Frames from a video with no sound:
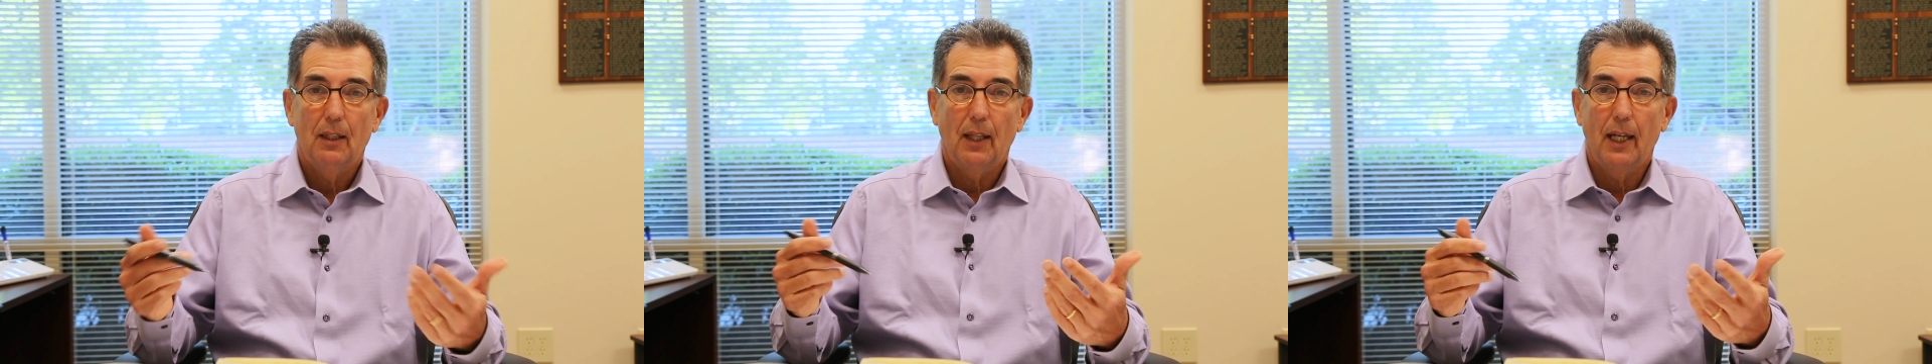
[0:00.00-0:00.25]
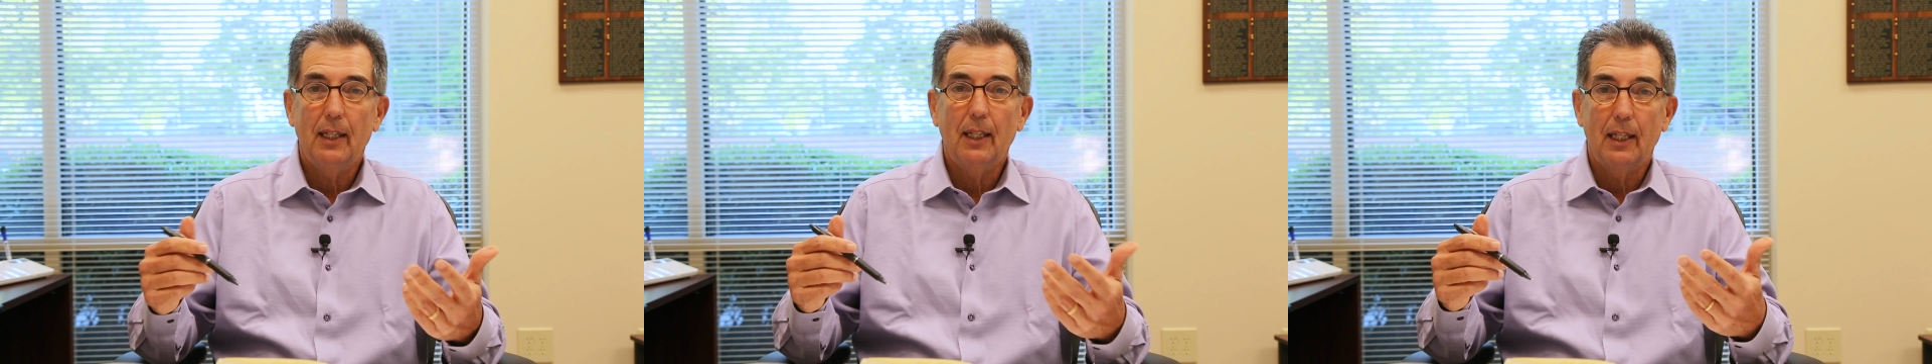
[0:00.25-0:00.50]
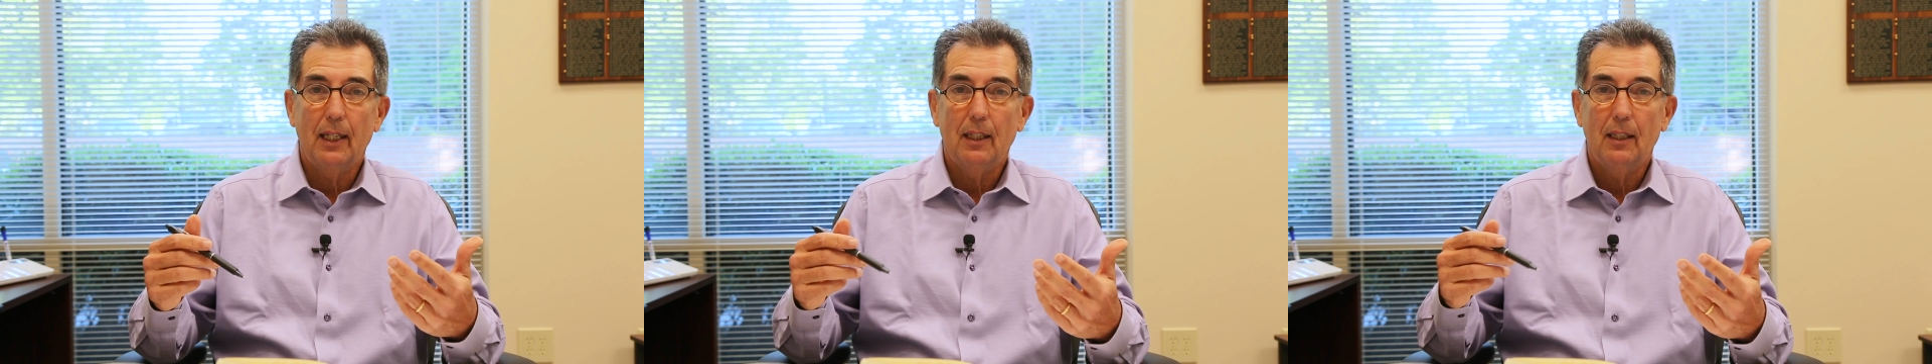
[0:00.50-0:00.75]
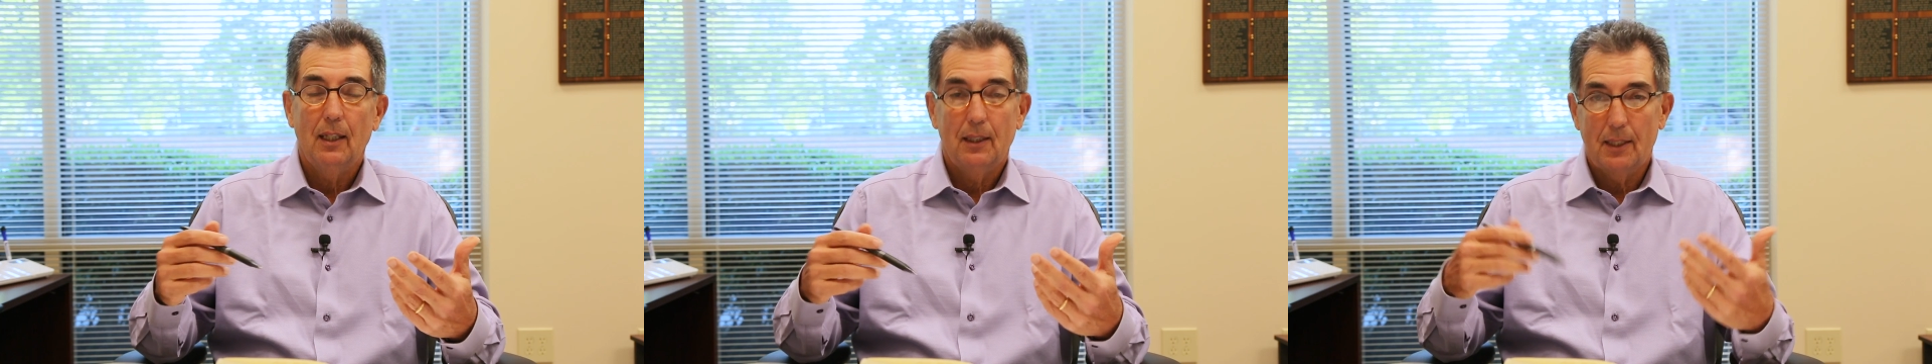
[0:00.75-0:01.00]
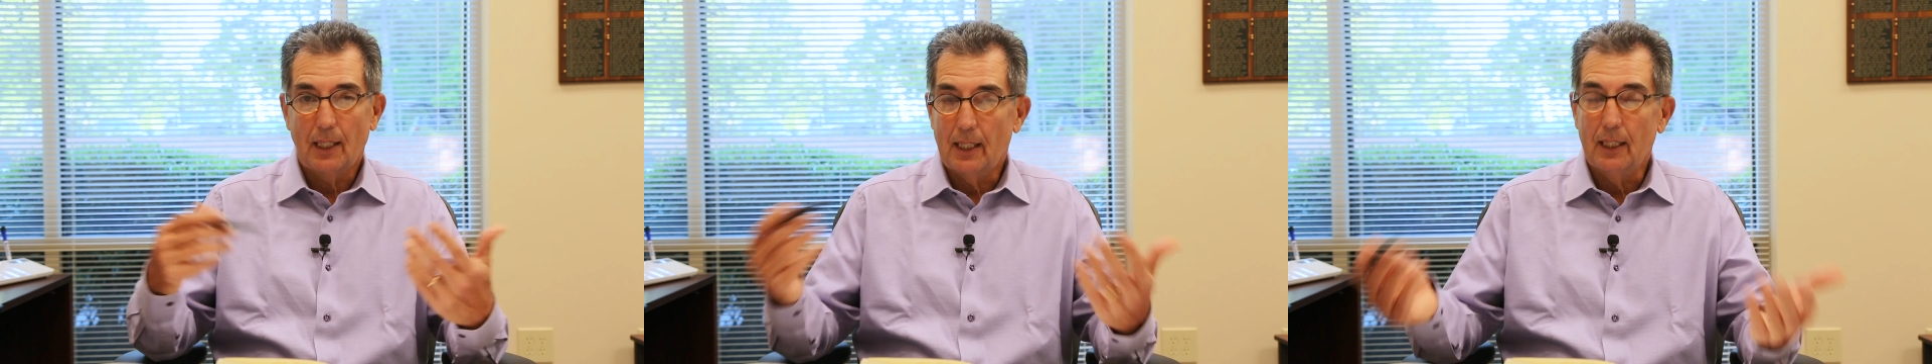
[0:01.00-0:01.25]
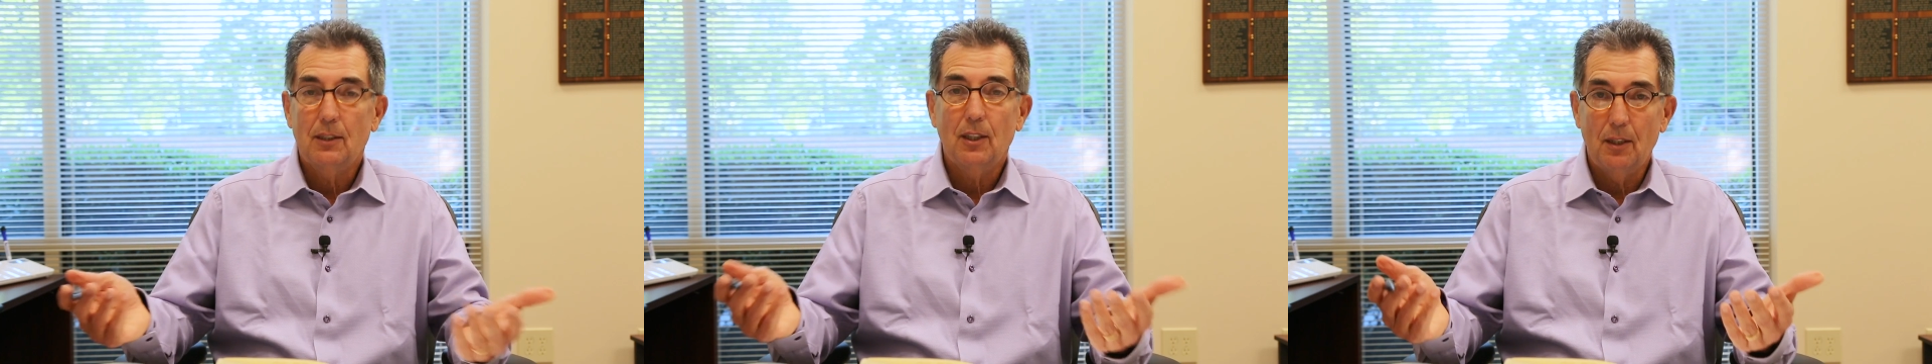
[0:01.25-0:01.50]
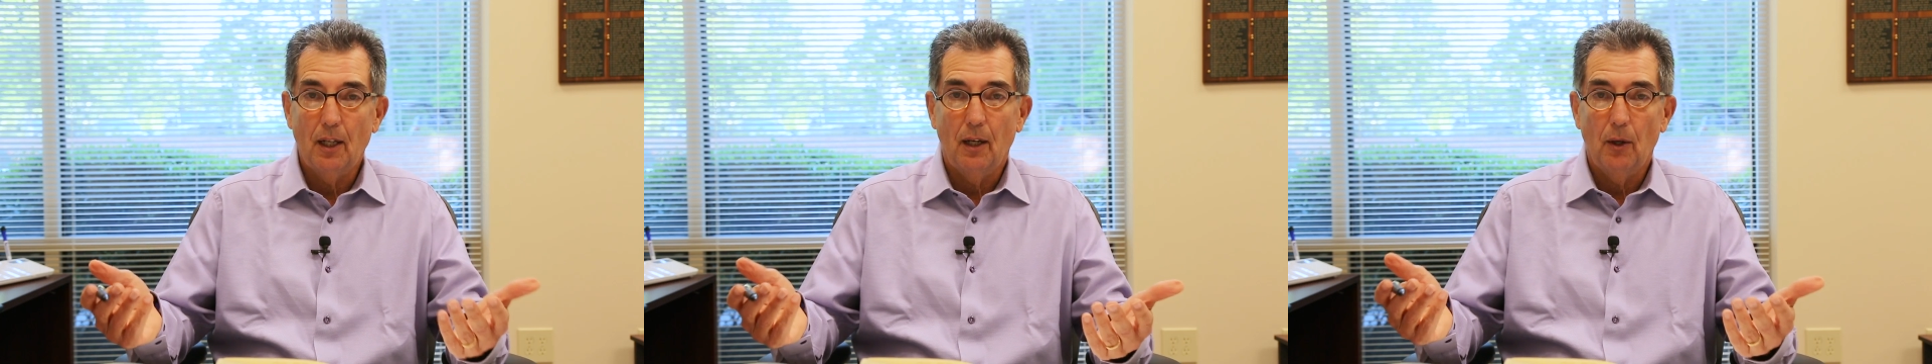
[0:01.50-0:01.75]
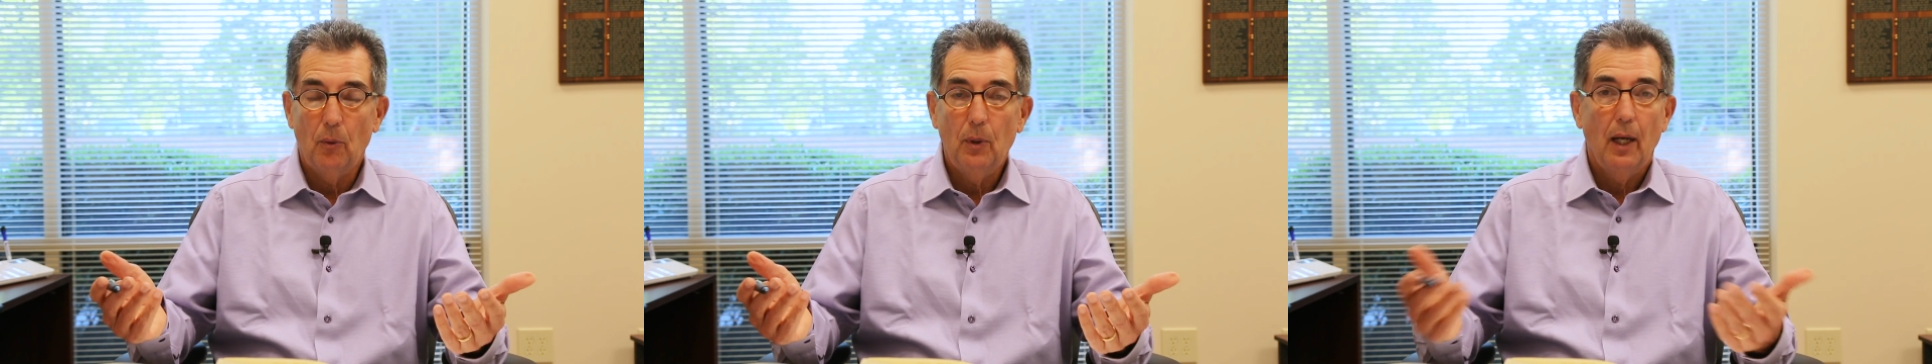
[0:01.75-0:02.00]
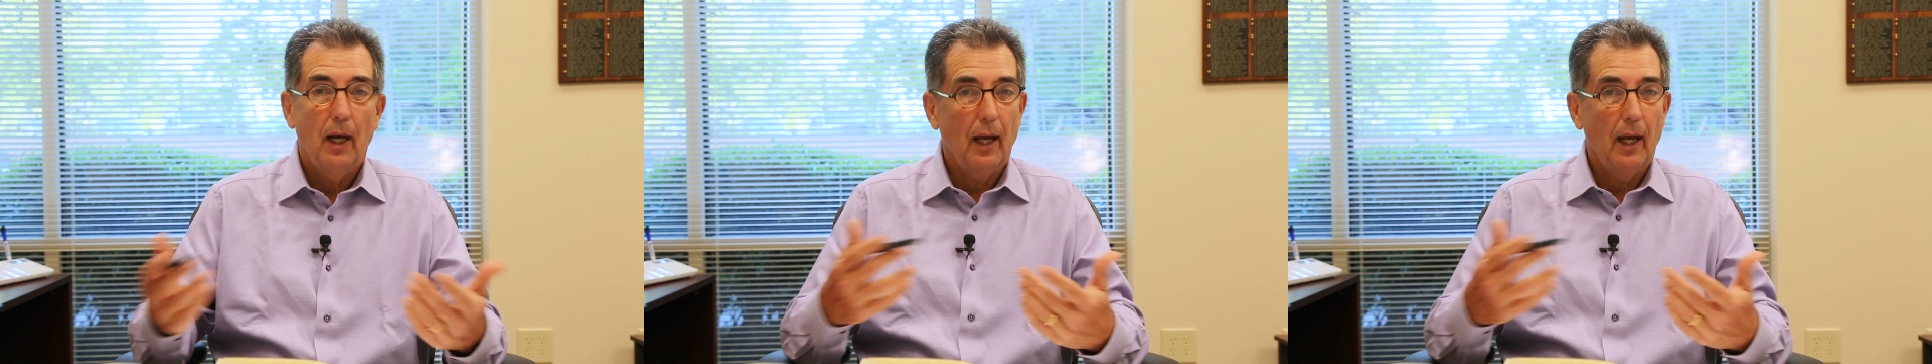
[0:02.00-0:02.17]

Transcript: They need to get to know